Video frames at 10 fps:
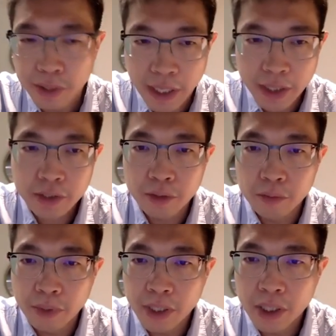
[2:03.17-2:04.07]
reduction
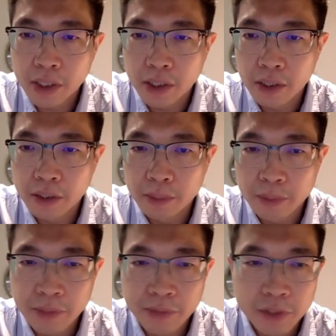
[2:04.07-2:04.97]
we heard in the
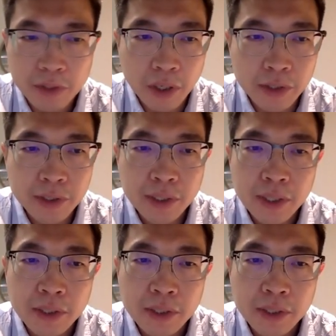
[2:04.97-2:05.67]
previous talks.